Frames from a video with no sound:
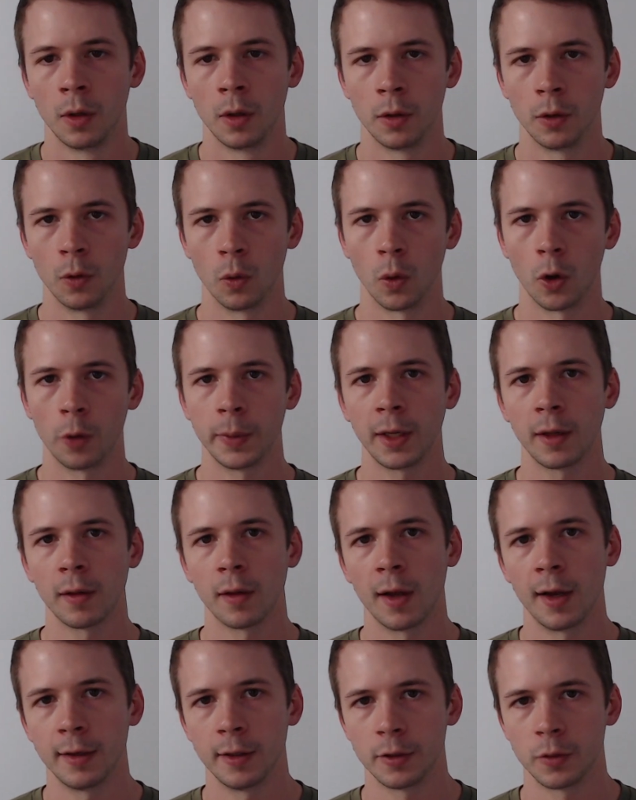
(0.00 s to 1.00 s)
The roaming
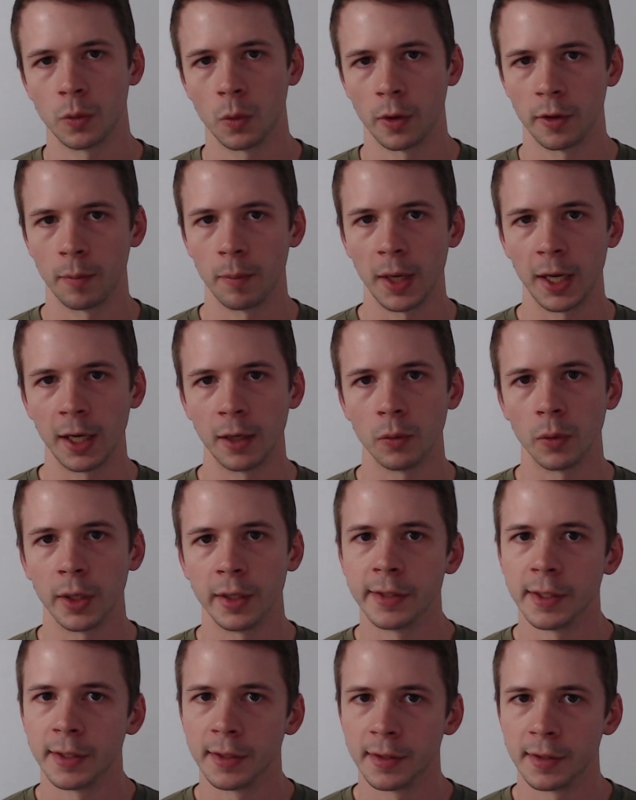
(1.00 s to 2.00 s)
client is one of the main
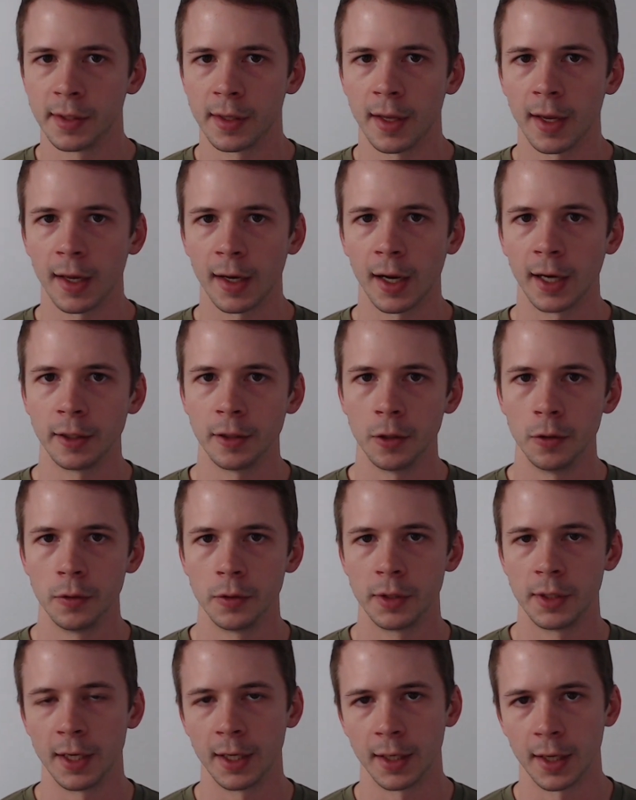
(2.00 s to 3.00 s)
reasons that I use
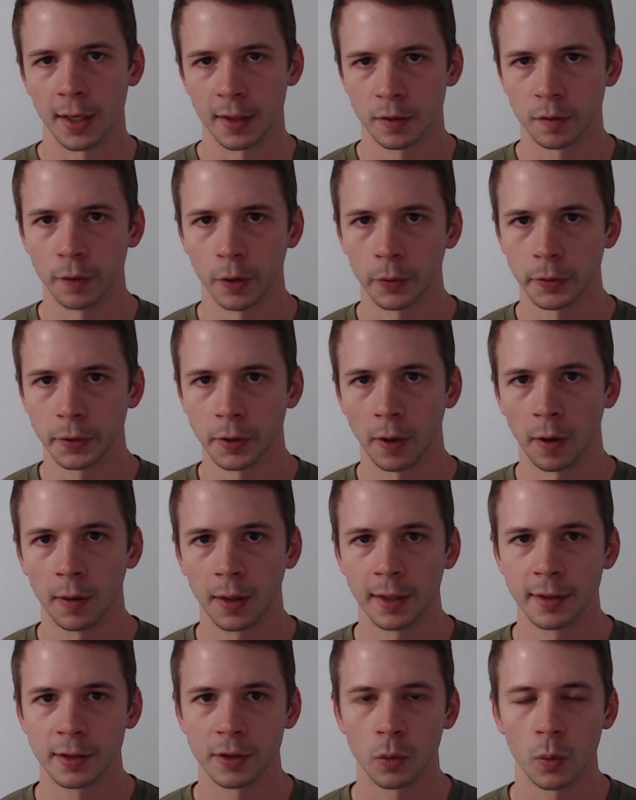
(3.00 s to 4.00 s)
DNS Filter.
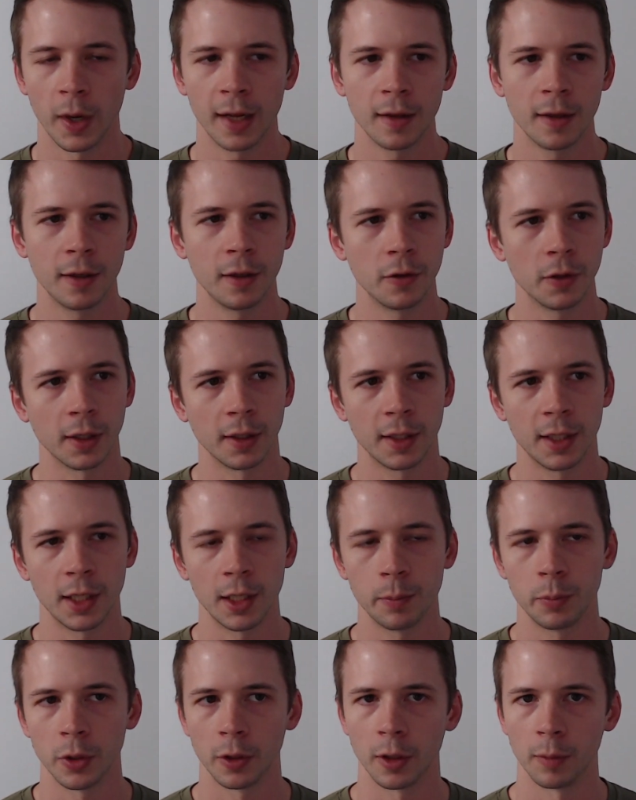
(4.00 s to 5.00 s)
It's a way that you can
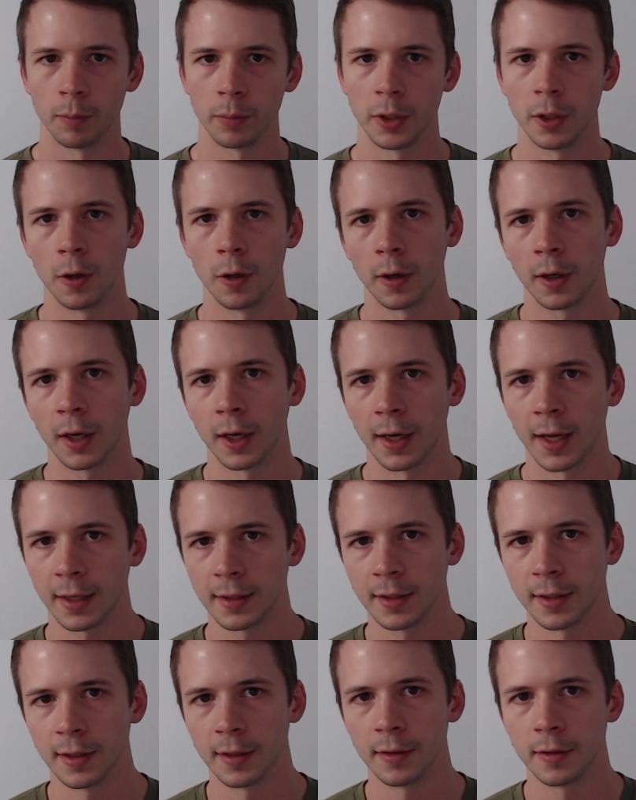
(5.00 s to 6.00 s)
keep your computer
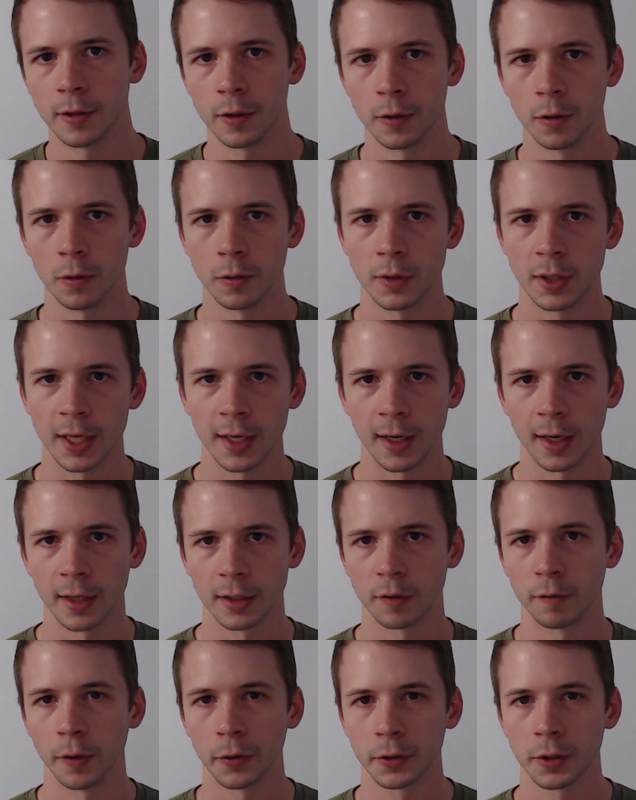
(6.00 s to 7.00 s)
connected to DNS
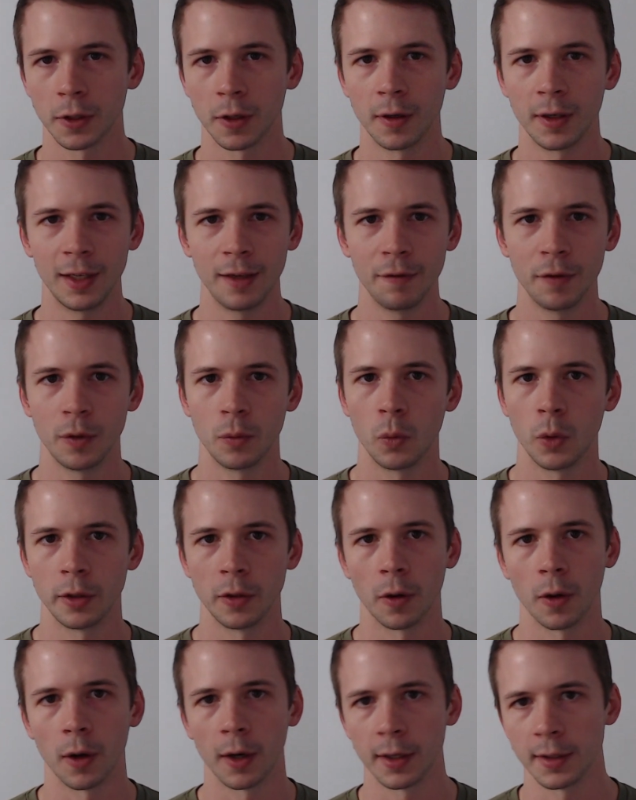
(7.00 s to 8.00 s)
Filter even when
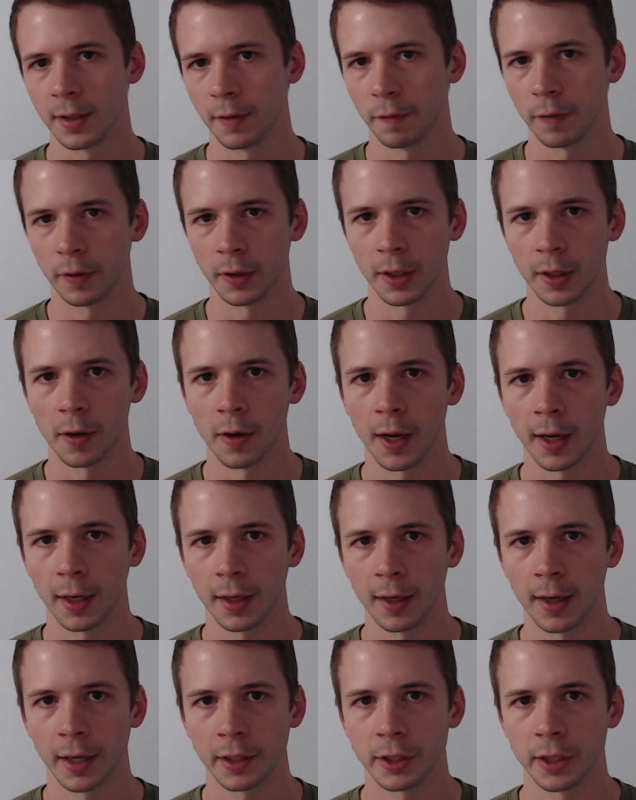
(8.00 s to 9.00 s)
you're on a different internet
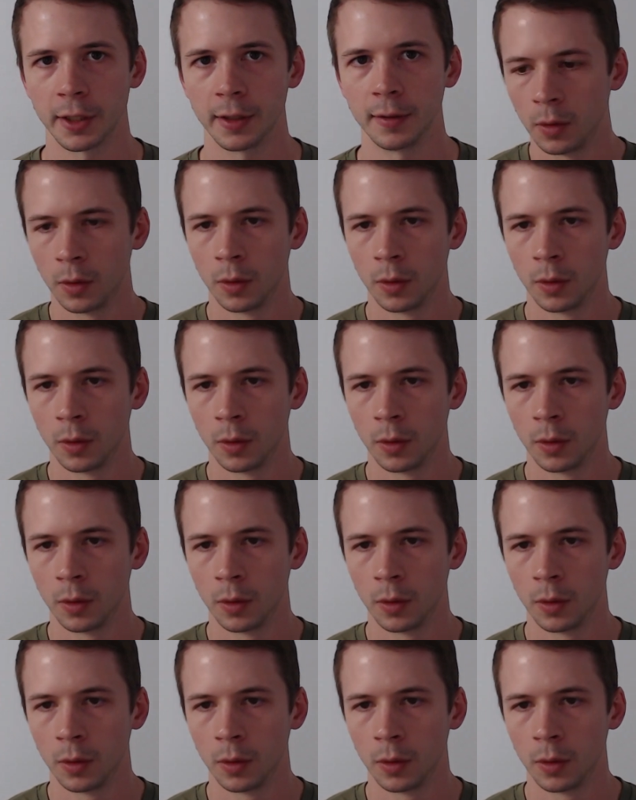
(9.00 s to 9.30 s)
connection.